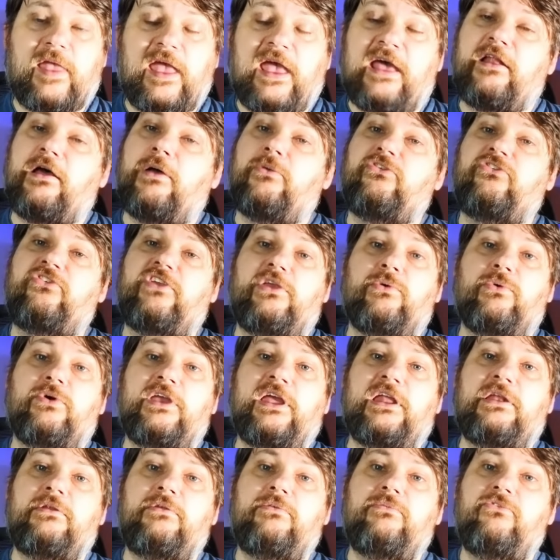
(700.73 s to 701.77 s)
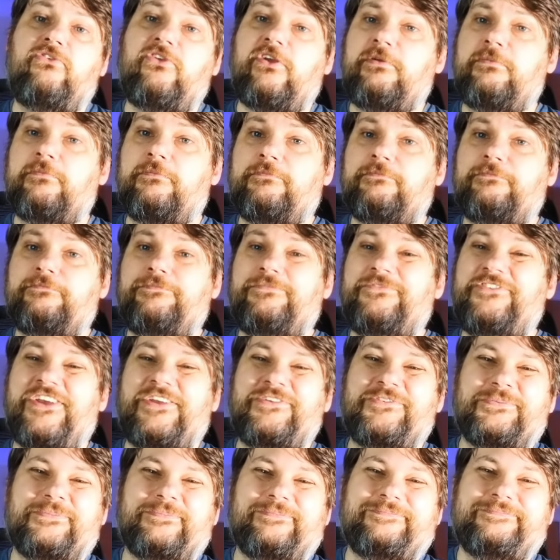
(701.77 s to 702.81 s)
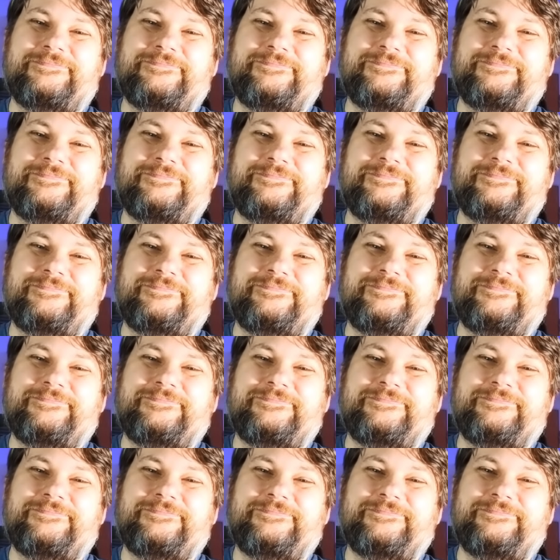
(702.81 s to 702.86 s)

and I'll see you again soon. Cheers.